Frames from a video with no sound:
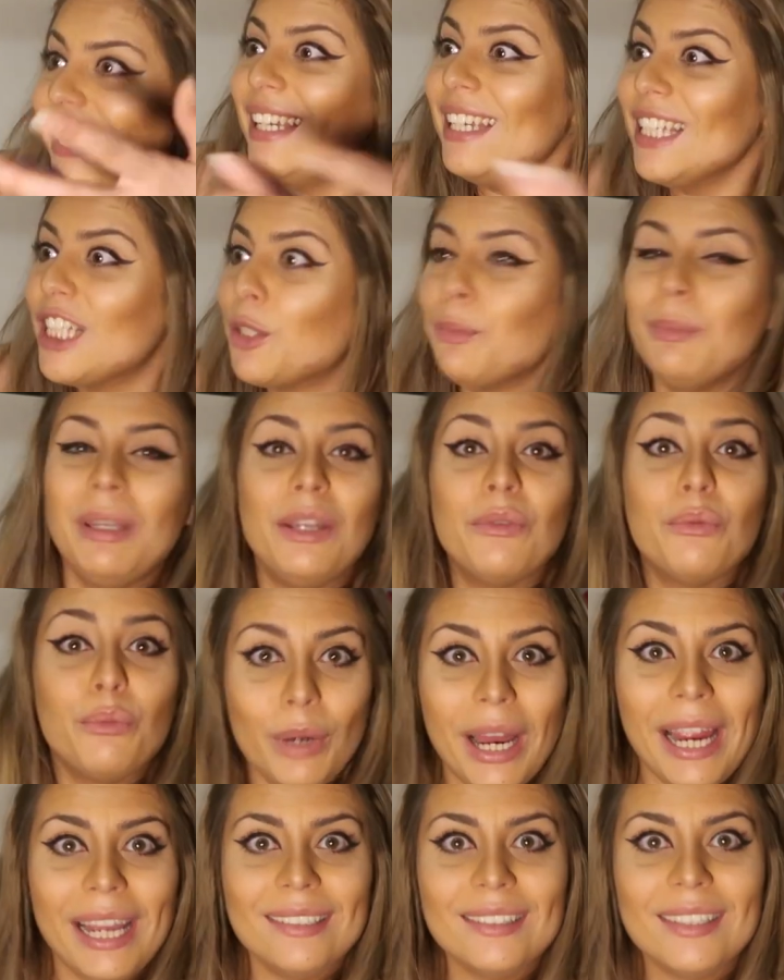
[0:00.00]
it's me
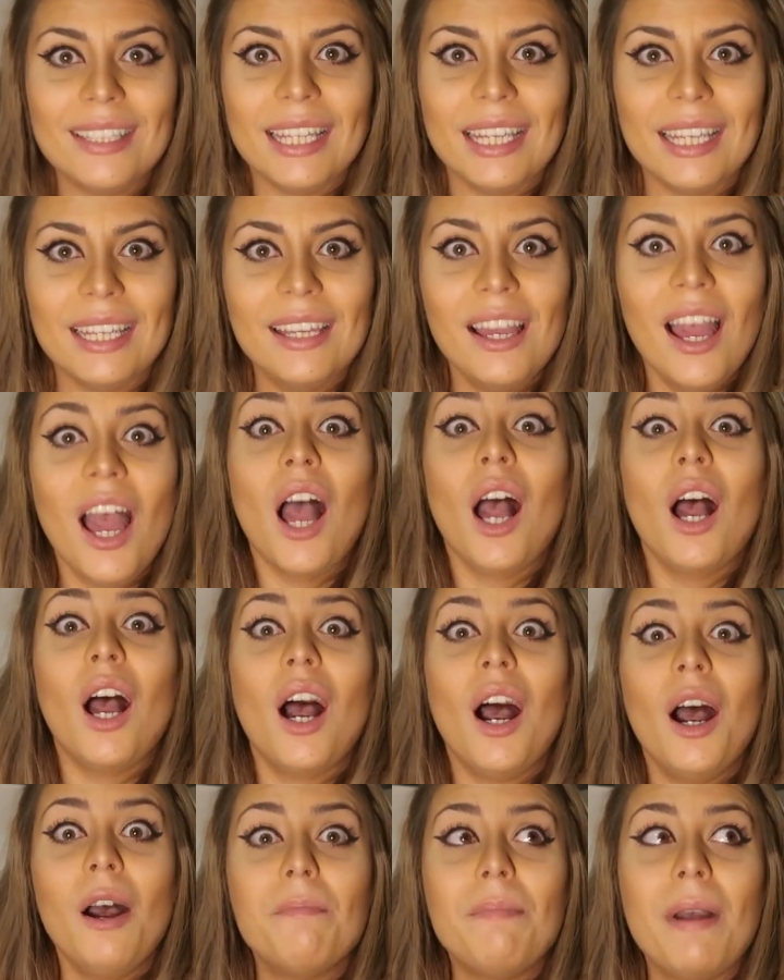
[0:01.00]
ranting
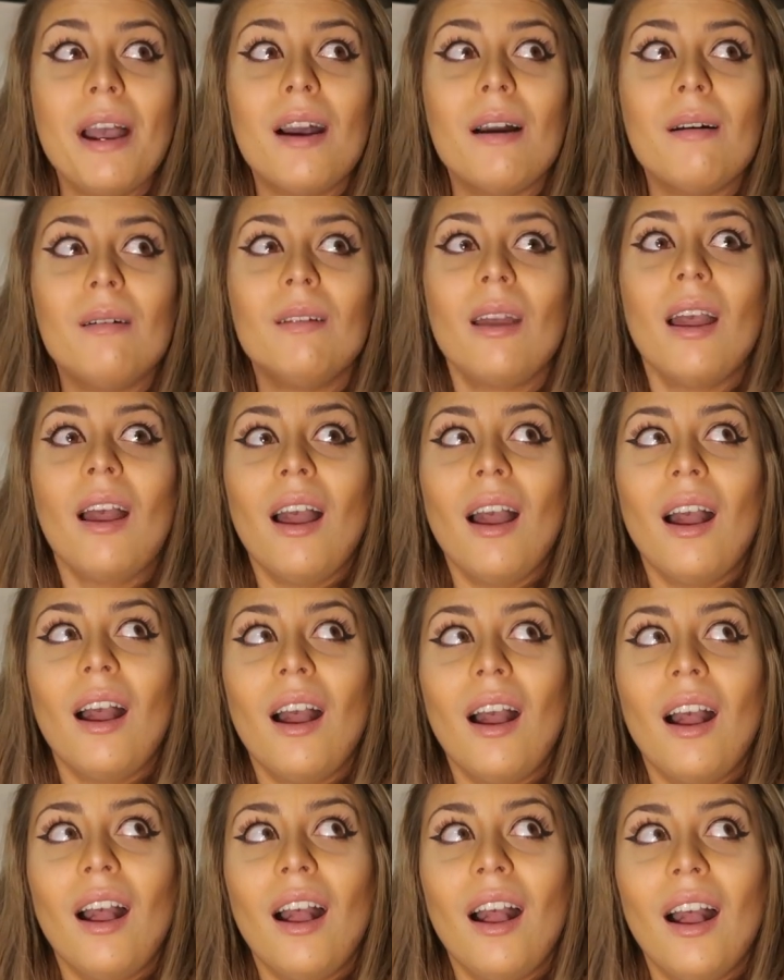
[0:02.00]
about
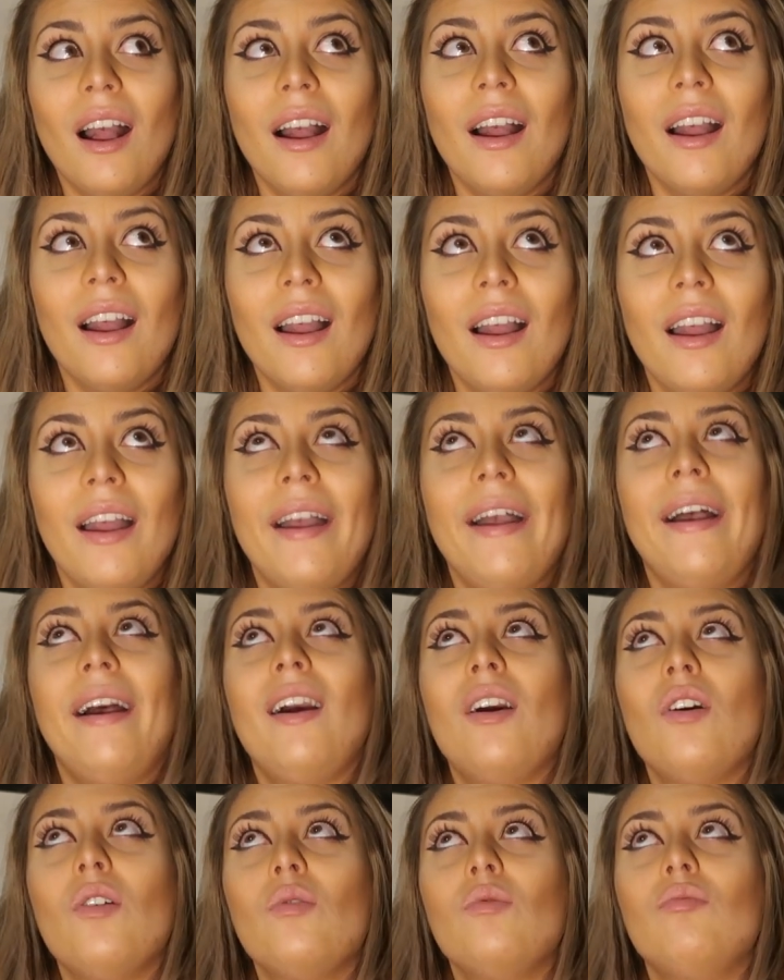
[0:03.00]

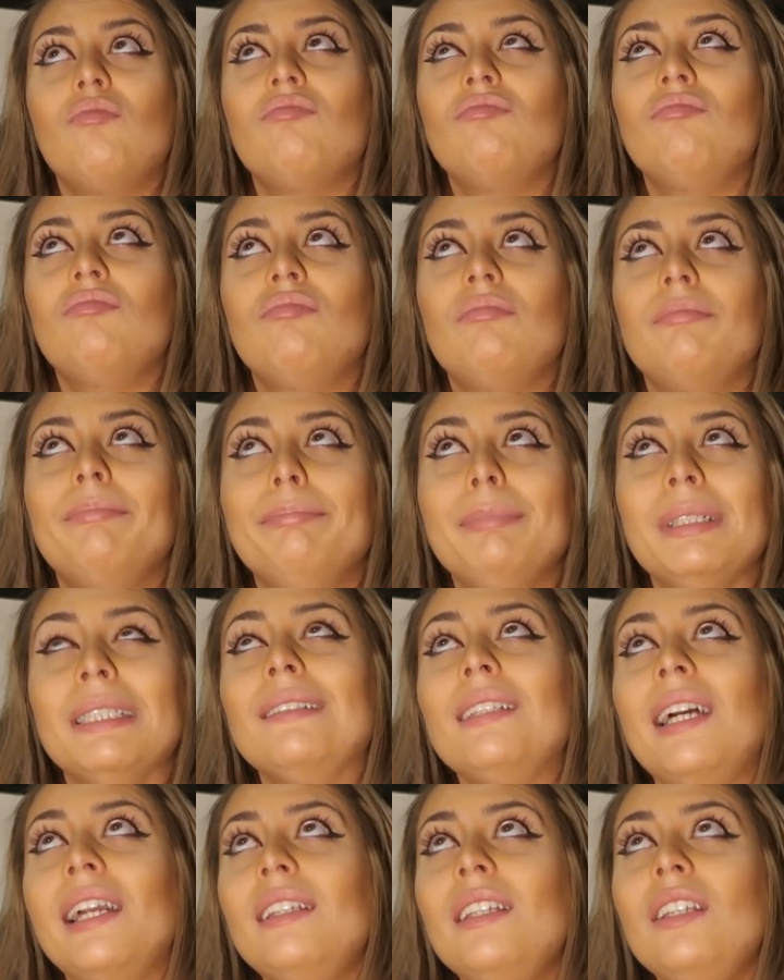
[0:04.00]
how
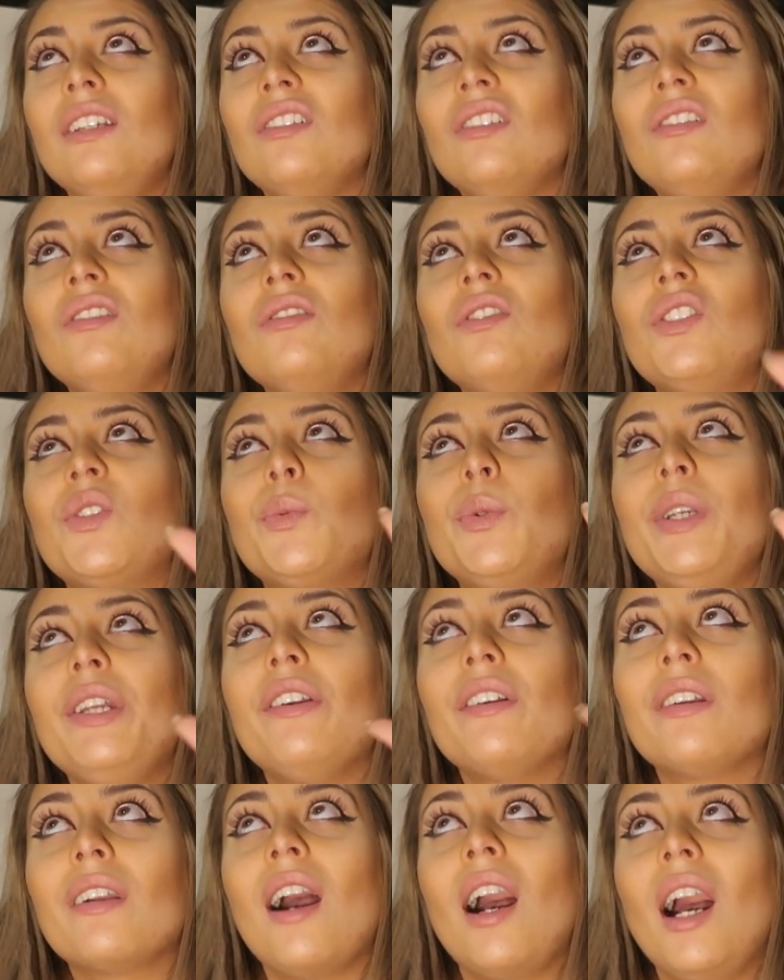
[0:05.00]
millennials, we
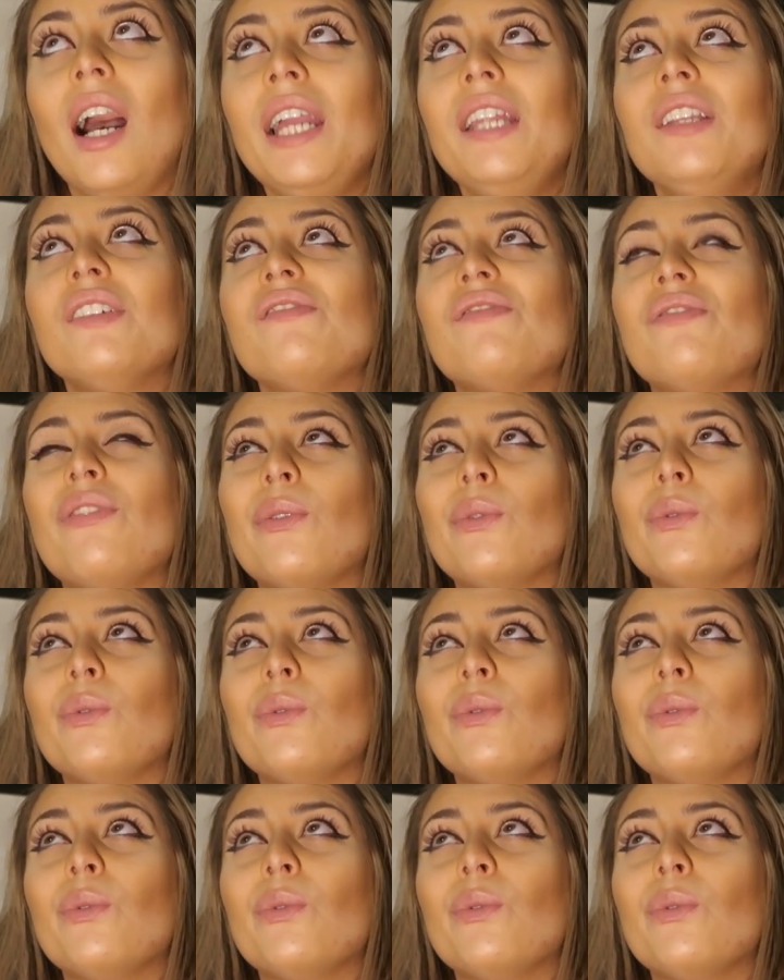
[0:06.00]
are kind of